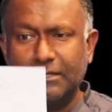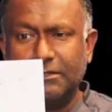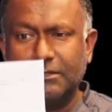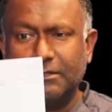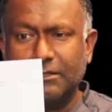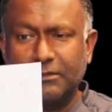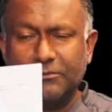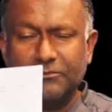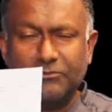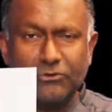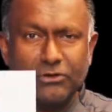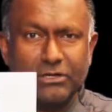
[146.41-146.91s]

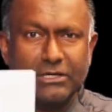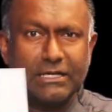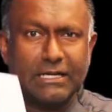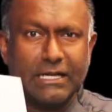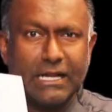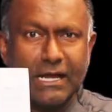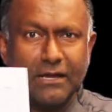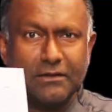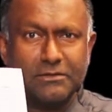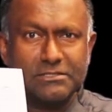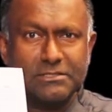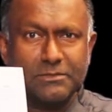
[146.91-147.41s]
You can print it
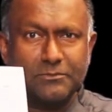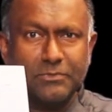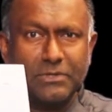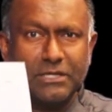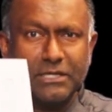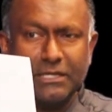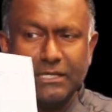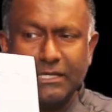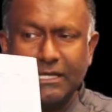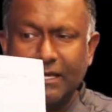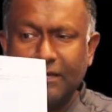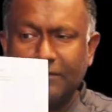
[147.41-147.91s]
out as a
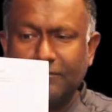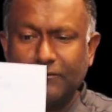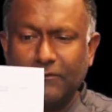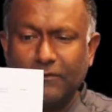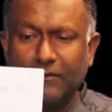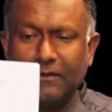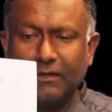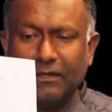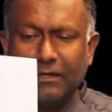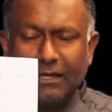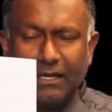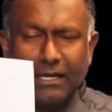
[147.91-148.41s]
PDF
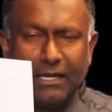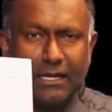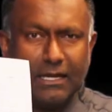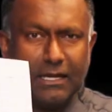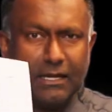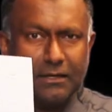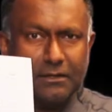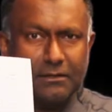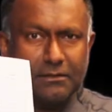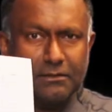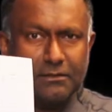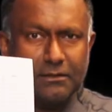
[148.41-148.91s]

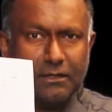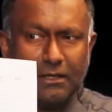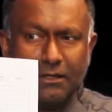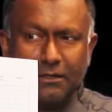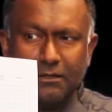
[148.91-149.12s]
and